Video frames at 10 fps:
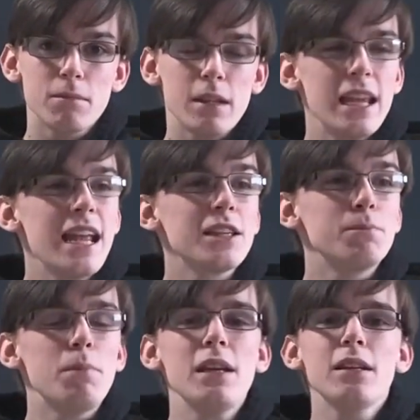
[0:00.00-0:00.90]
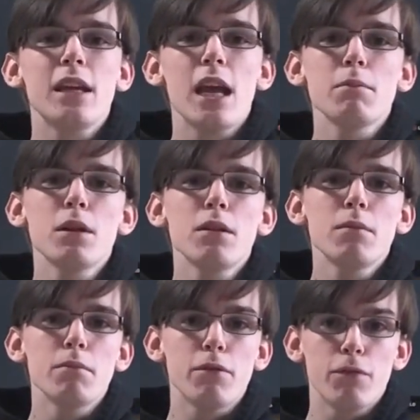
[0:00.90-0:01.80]
he has beaten
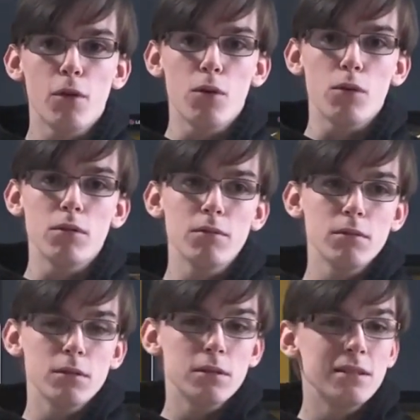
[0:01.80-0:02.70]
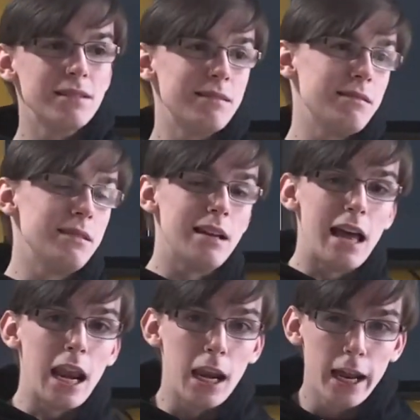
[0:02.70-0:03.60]
CATMAN before.
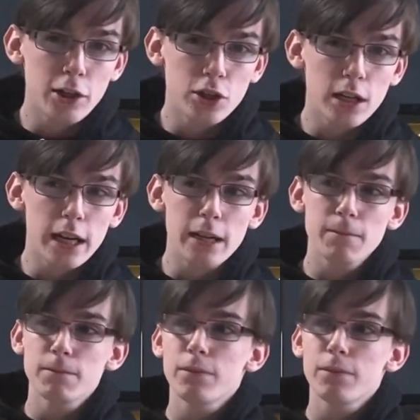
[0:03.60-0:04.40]
Allegedly.